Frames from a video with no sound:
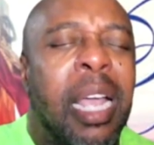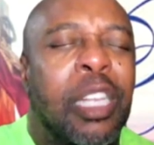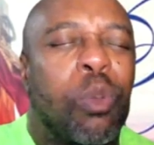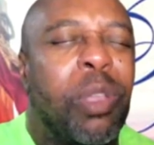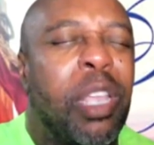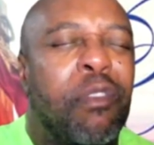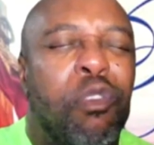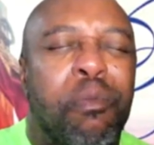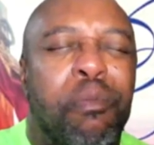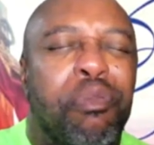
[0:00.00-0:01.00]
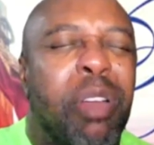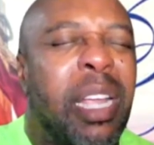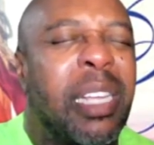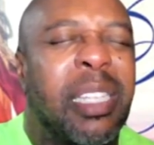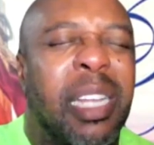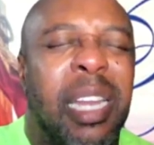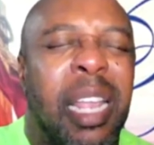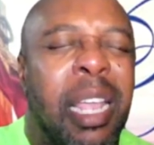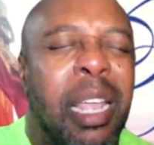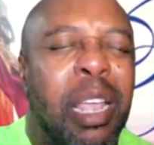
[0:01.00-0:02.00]
And so we give you praise
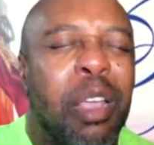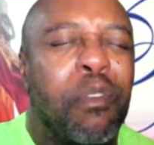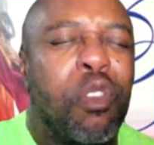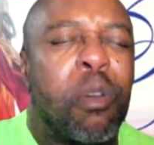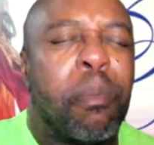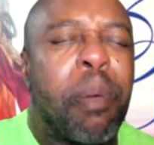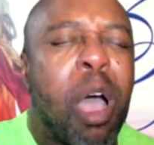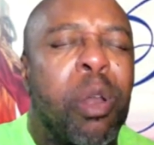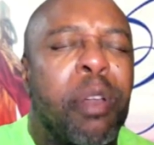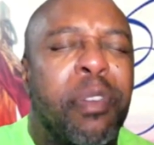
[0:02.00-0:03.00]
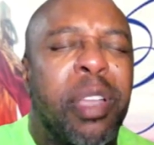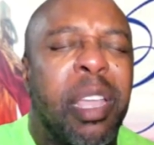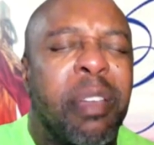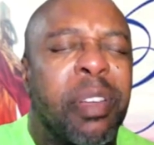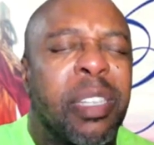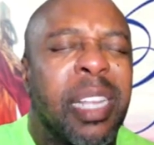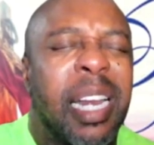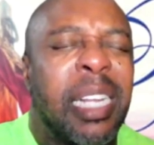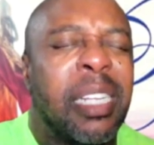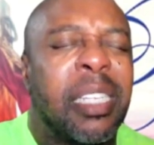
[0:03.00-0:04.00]
today for your power to forgive us,
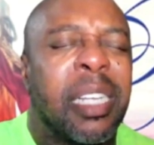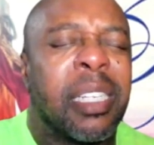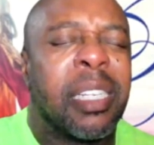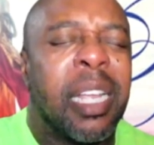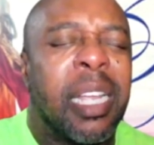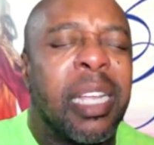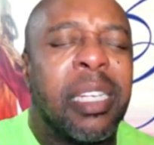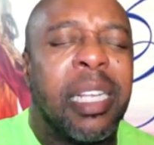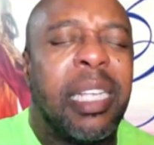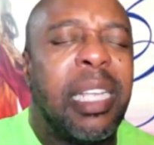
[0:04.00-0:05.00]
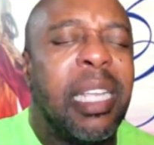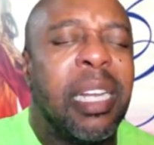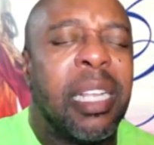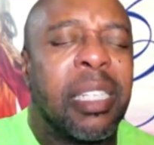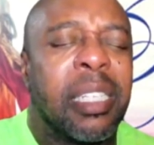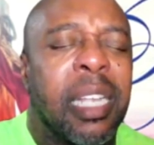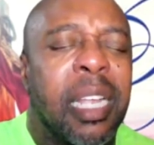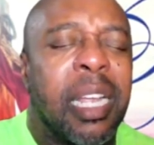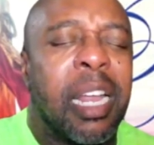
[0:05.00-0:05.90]
cleanse us, and to heal us.